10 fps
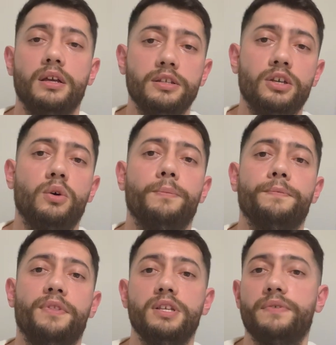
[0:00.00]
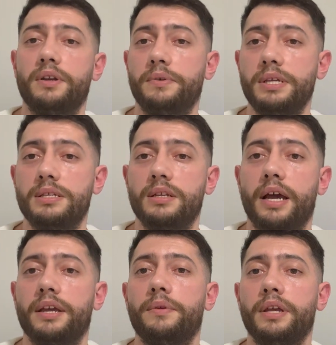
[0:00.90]
So this very reason
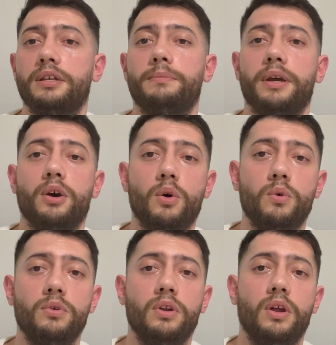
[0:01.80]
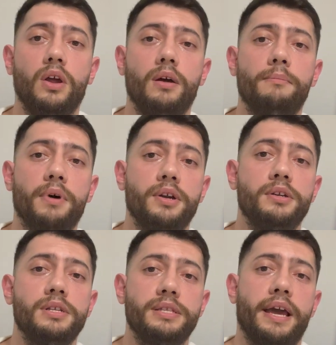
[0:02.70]
I created my own
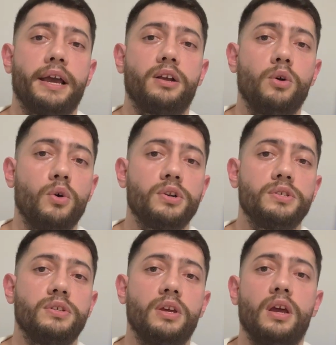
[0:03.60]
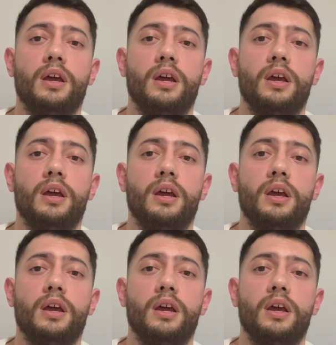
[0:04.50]
MERN stack course.